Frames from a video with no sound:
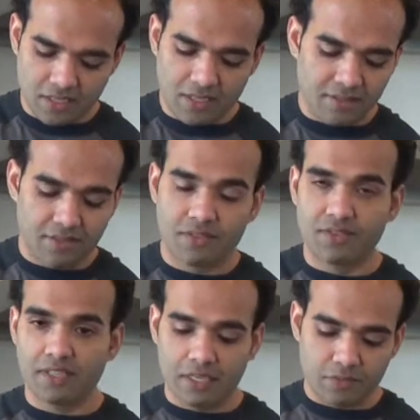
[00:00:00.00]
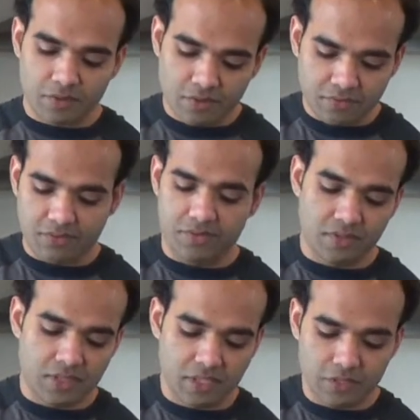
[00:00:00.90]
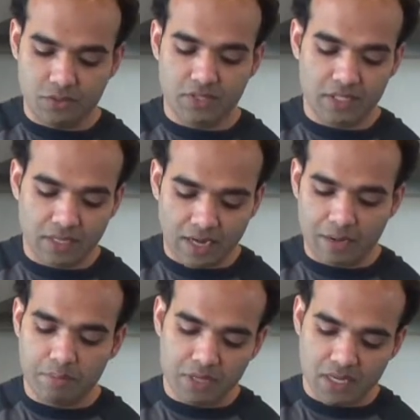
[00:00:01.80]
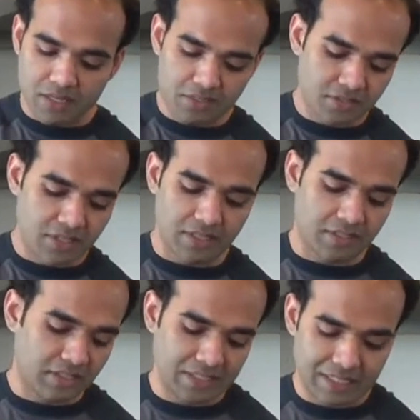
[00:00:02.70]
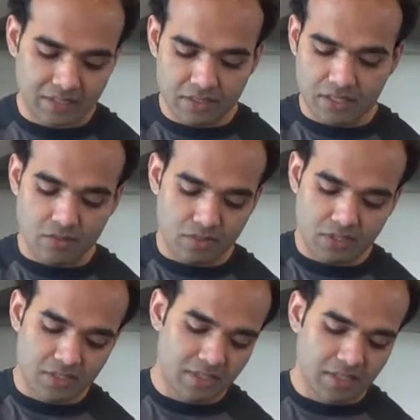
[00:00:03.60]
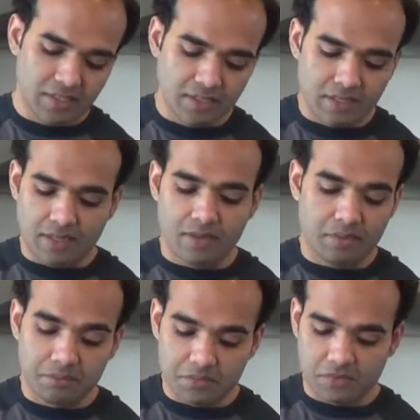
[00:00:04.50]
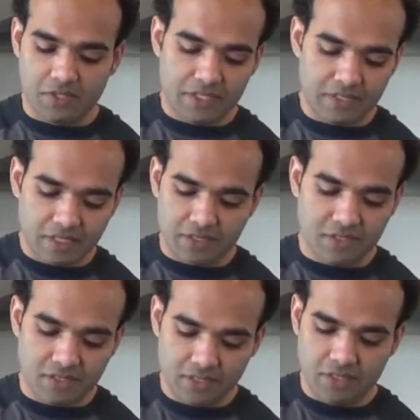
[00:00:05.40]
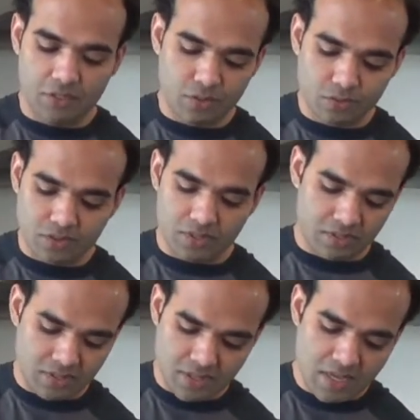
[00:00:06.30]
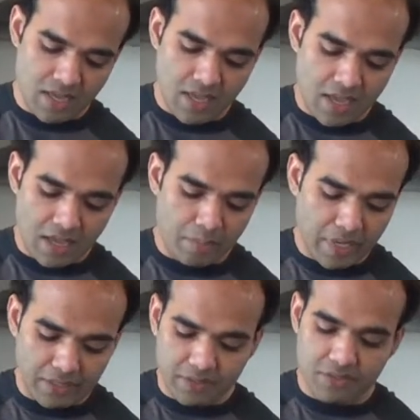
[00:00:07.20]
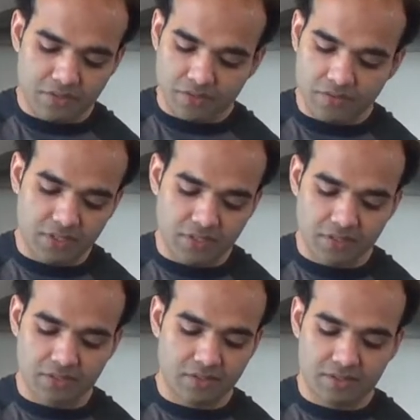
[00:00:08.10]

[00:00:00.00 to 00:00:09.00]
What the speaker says: This is a great way of using ripe bananas that are just sitting on the counter. You can just use and make these fritters.